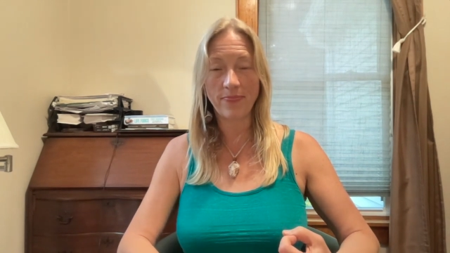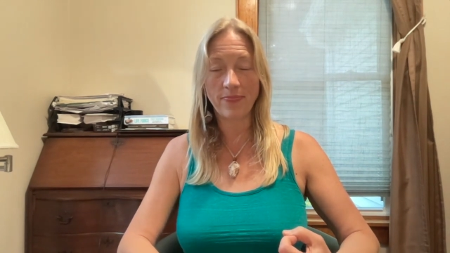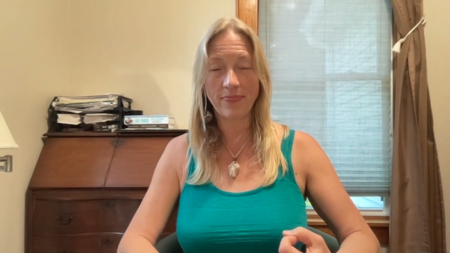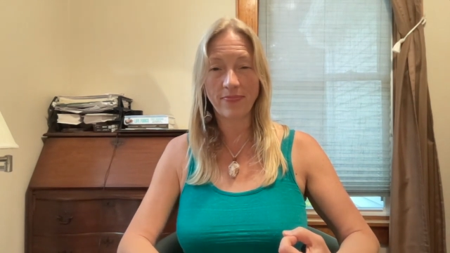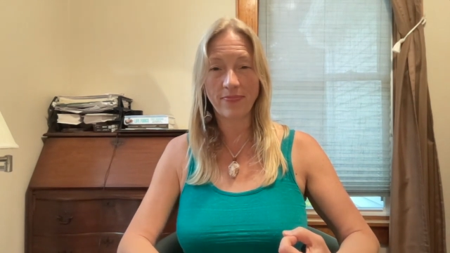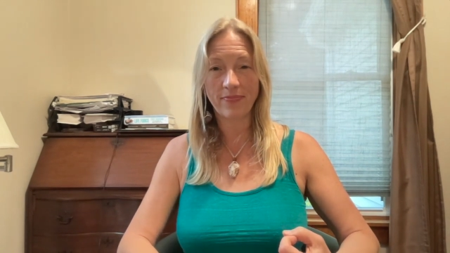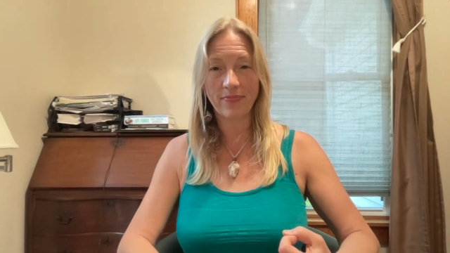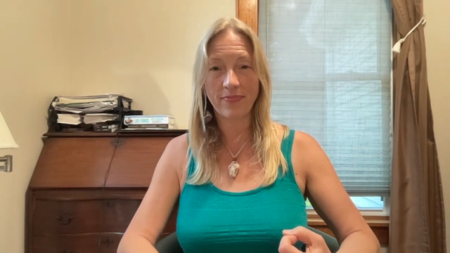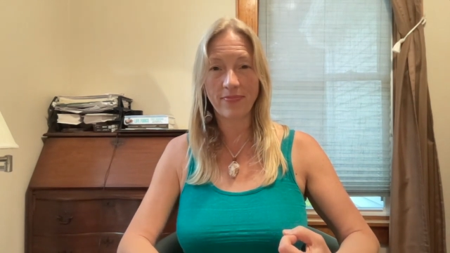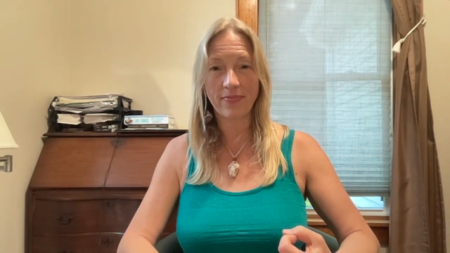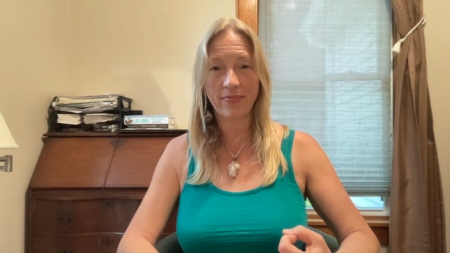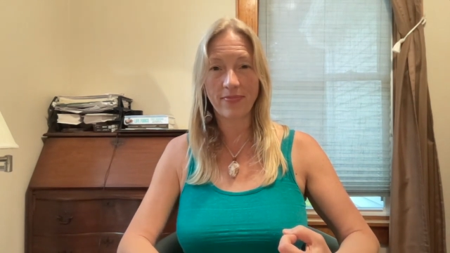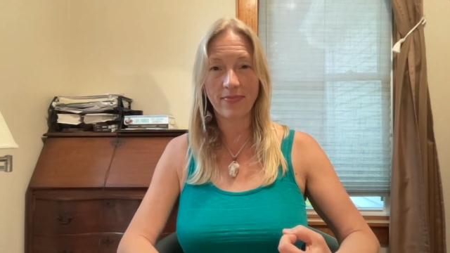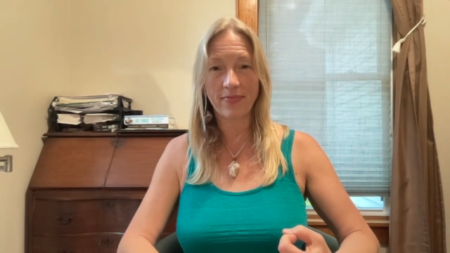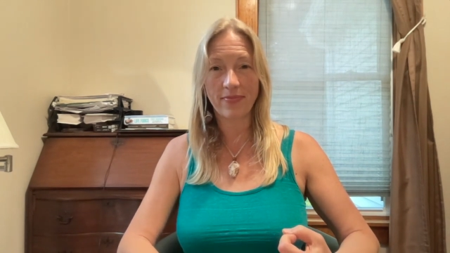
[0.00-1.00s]

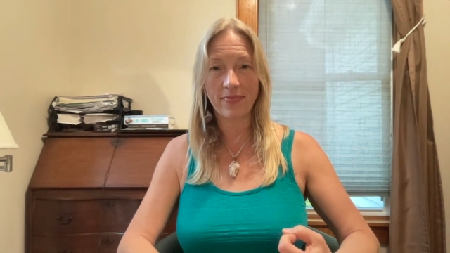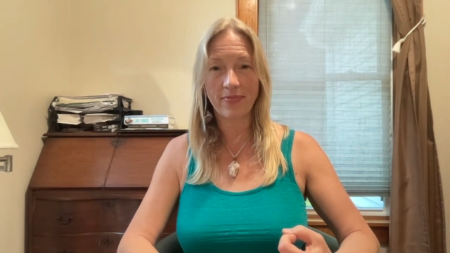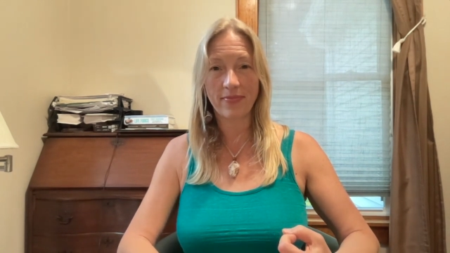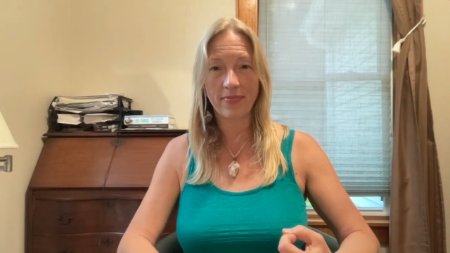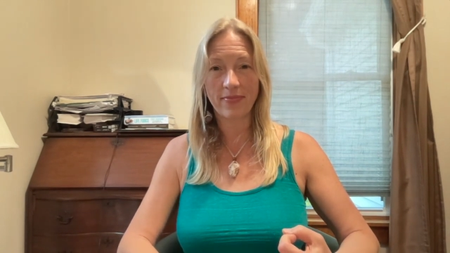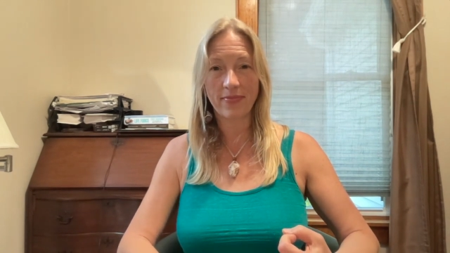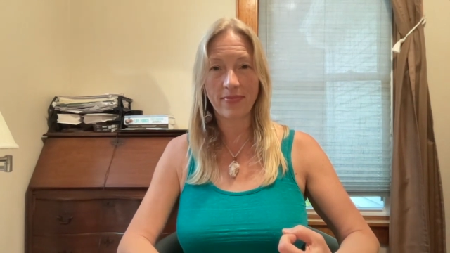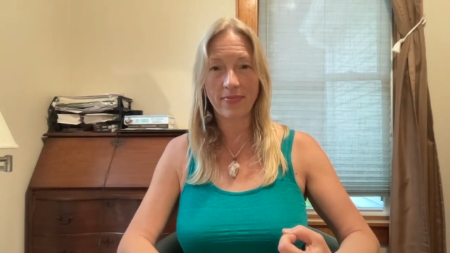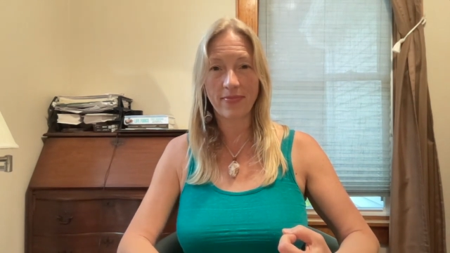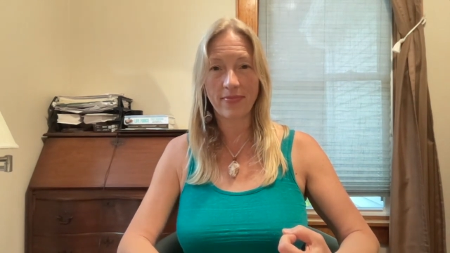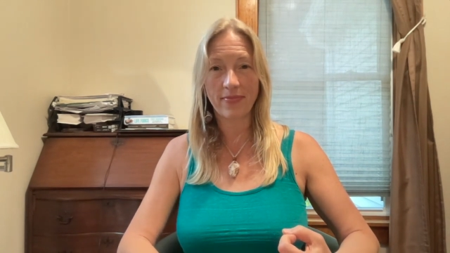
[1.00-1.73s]
Nothing is said.